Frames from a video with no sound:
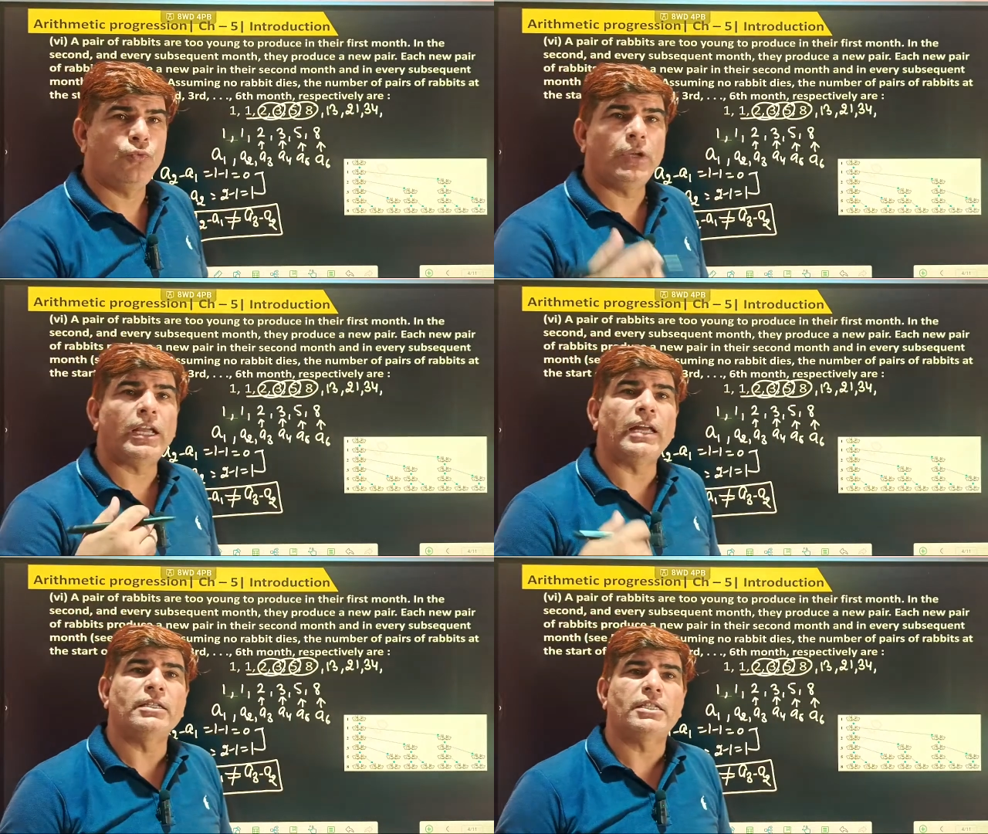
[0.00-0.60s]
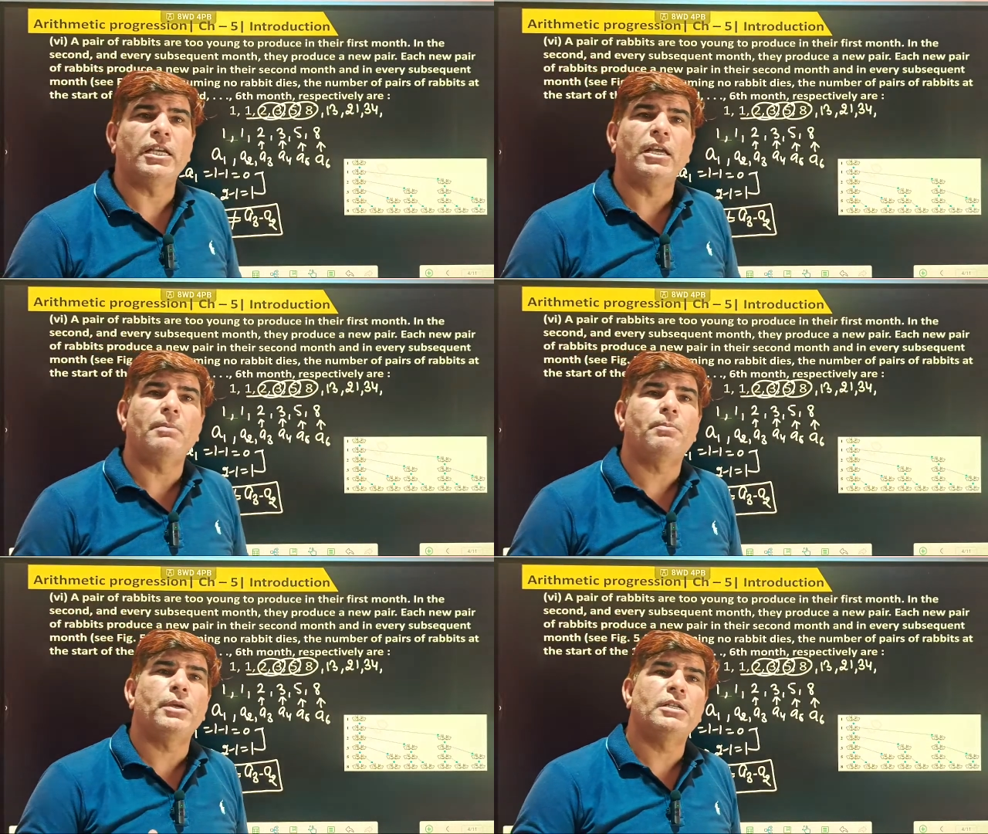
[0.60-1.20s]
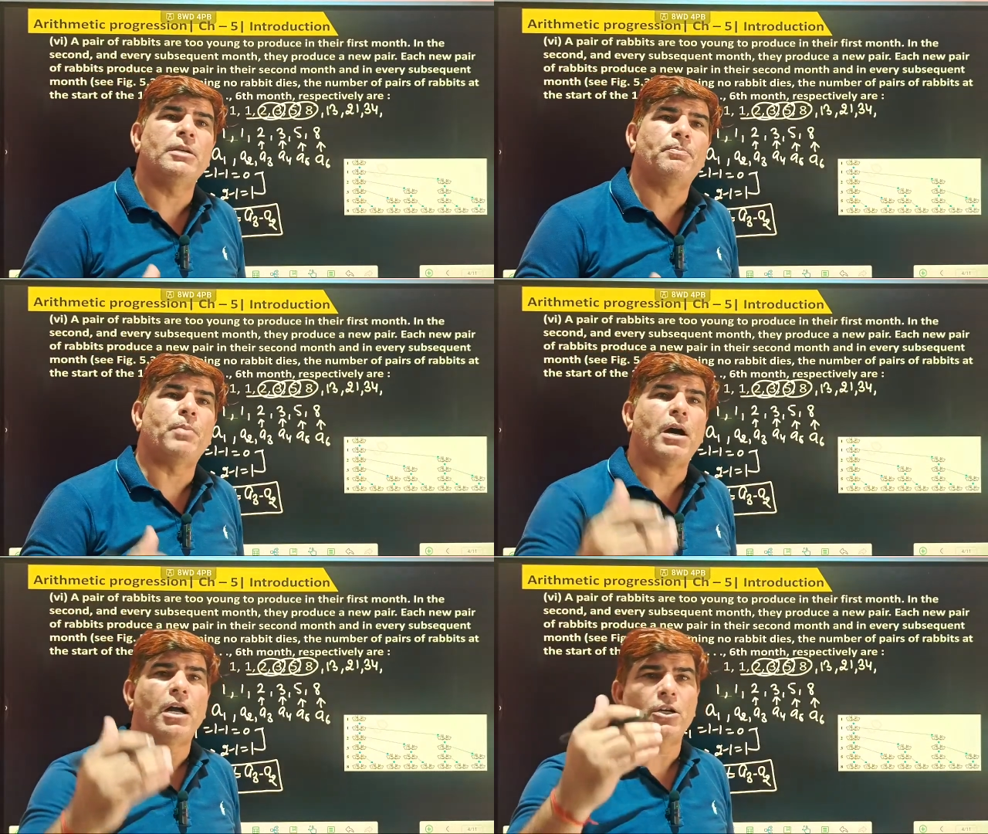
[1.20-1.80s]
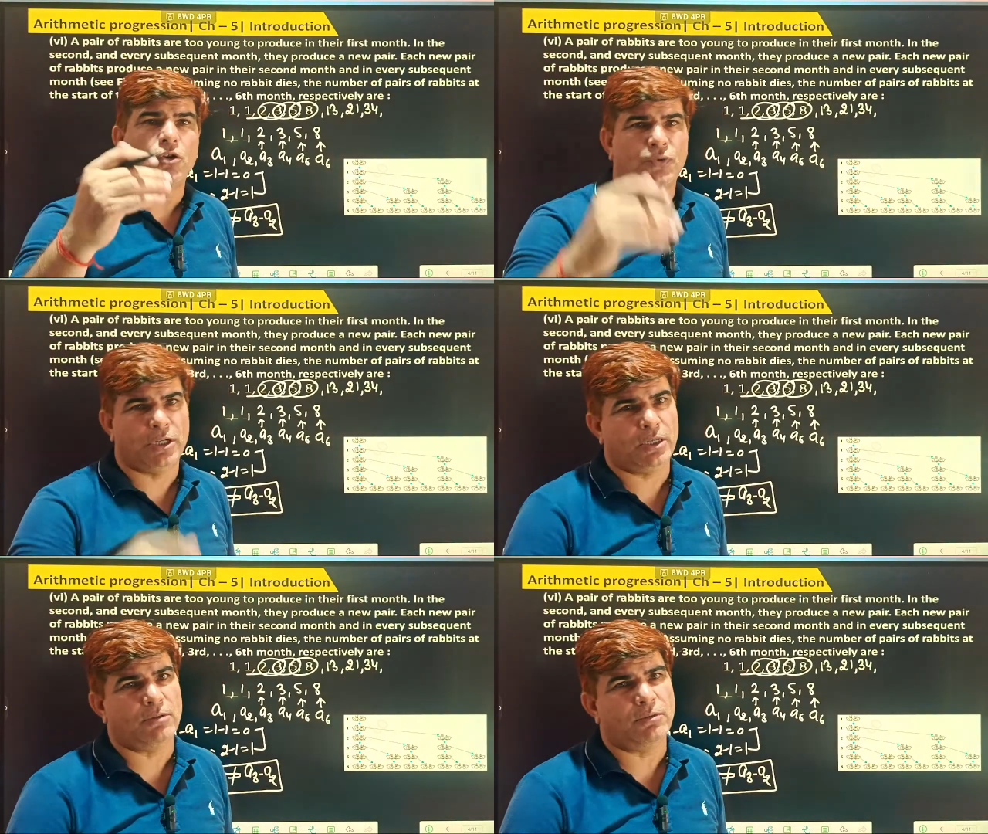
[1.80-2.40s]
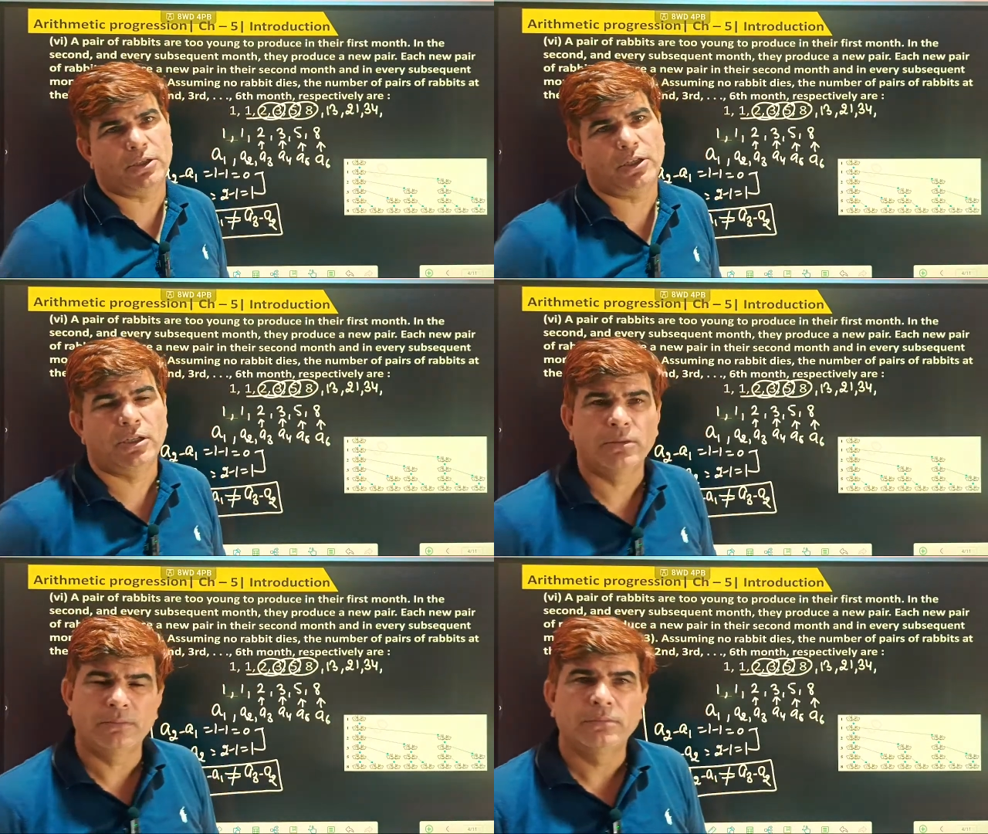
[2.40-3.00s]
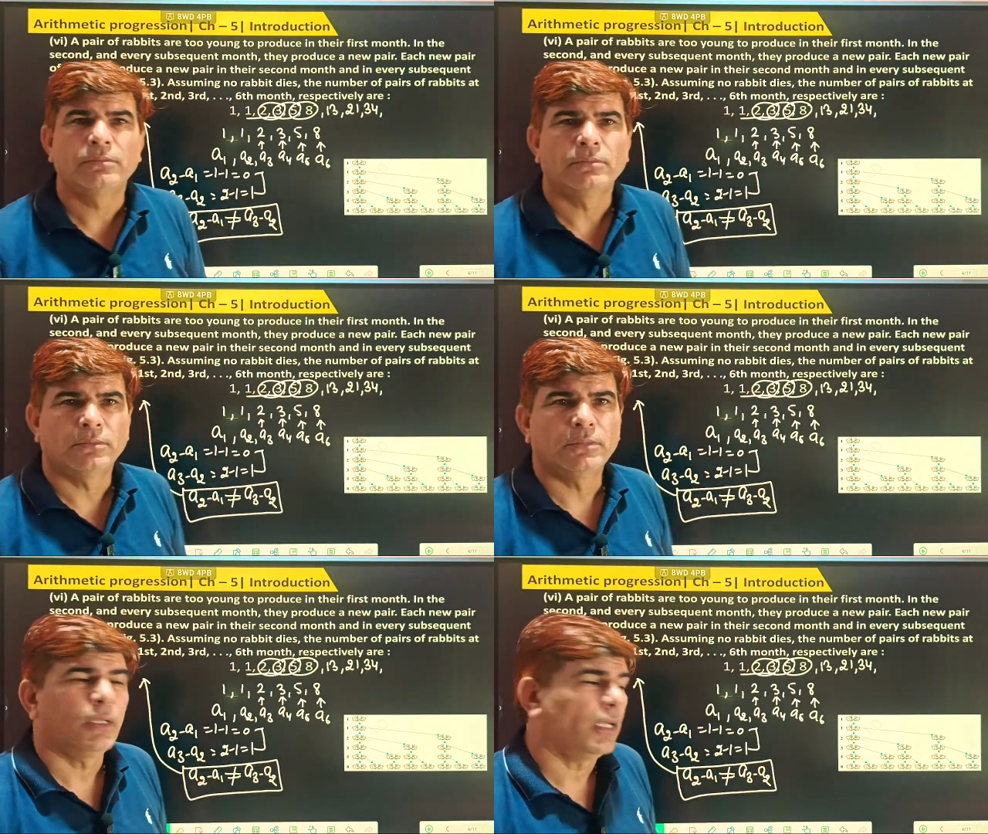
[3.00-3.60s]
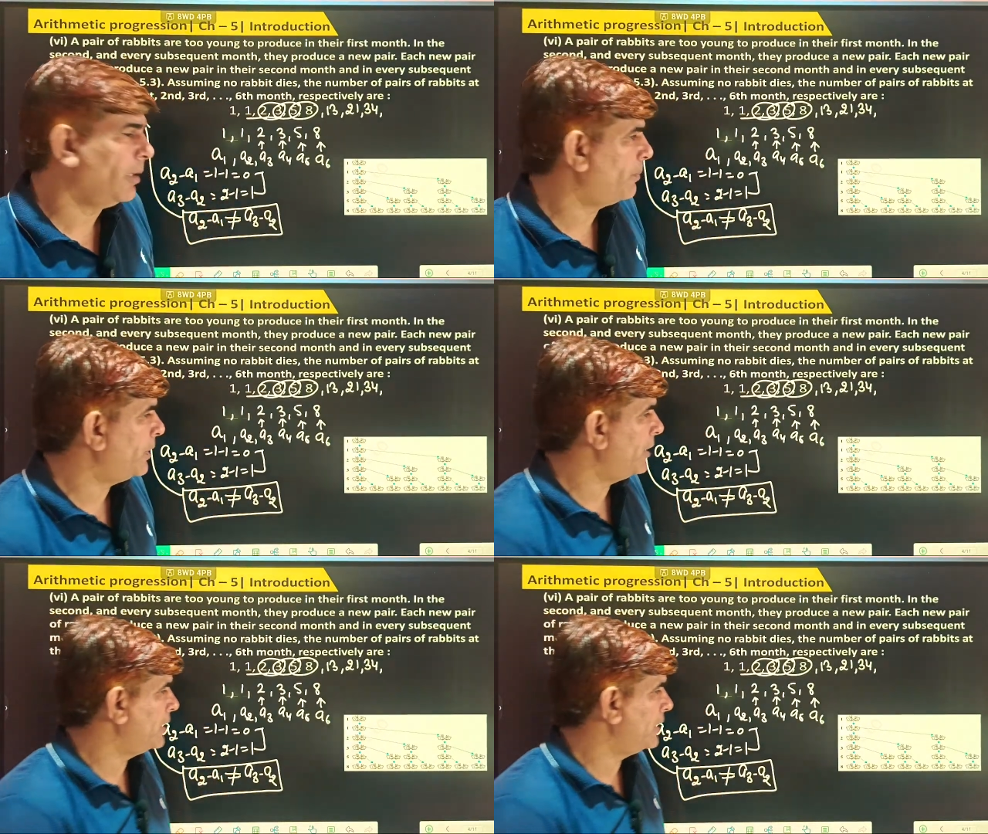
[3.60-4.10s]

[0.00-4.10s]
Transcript: we can say AP is a part of sequence. AP is